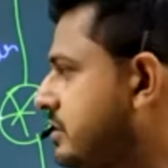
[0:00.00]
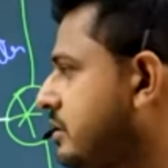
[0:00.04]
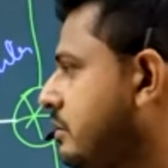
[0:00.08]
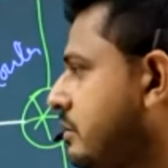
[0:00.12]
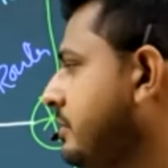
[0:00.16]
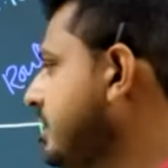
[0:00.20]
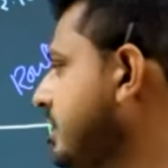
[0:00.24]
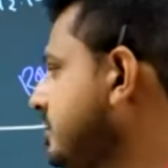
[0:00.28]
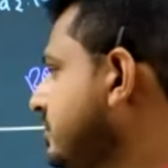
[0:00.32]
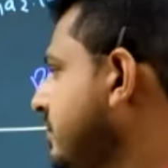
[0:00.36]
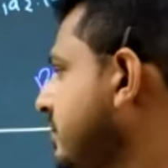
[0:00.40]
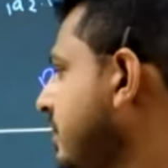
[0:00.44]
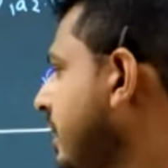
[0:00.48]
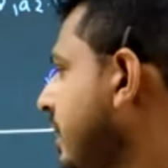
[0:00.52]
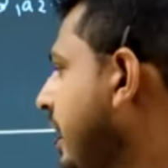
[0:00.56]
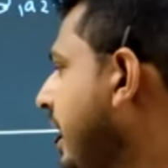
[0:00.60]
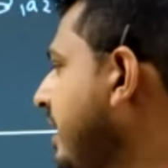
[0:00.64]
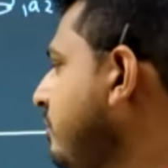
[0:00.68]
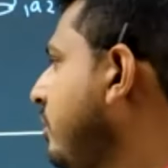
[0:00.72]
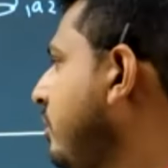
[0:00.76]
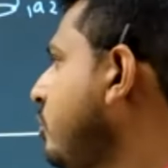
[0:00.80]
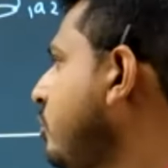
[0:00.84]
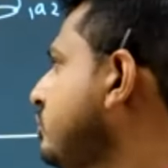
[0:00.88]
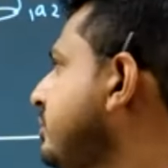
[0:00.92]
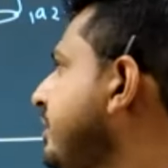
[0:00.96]
Communication means I
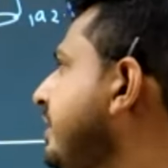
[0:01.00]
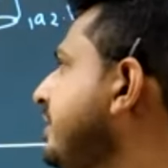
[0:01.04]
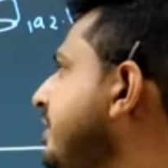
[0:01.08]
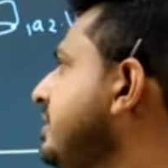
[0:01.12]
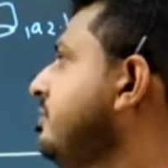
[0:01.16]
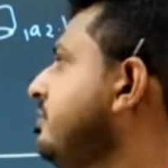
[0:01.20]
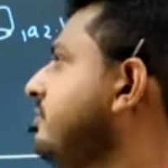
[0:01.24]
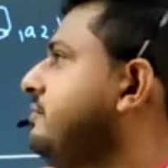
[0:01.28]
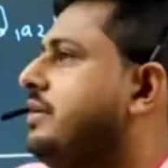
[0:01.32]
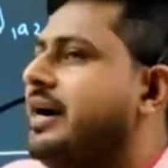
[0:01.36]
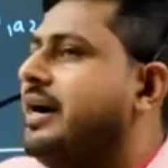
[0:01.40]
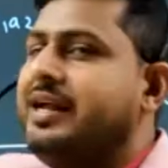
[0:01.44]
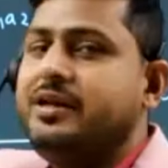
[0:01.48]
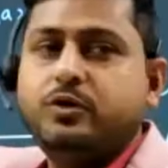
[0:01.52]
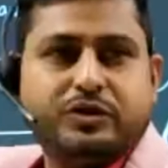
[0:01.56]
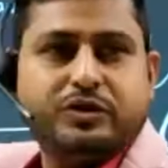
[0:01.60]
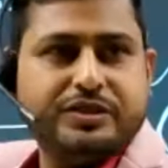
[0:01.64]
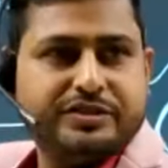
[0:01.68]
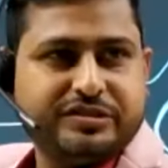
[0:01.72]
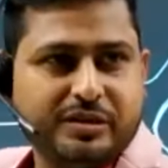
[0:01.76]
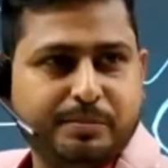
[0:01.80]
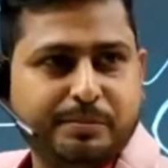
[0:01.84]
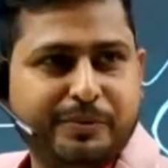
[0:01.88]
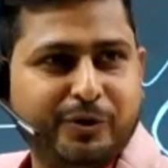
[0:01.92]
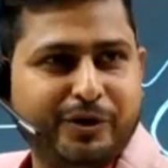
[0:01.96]
want to send them file to this
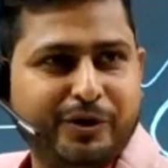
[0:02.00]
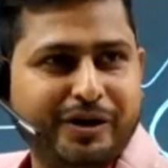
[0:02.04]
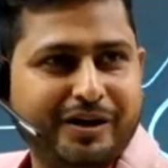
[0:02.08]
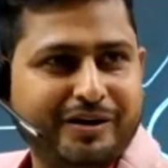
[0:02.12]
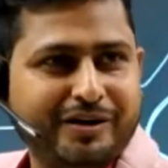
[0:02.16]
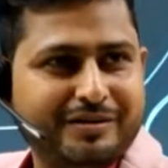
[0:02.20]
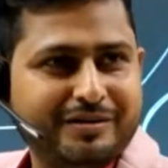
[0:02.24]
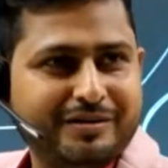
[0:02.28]
computer.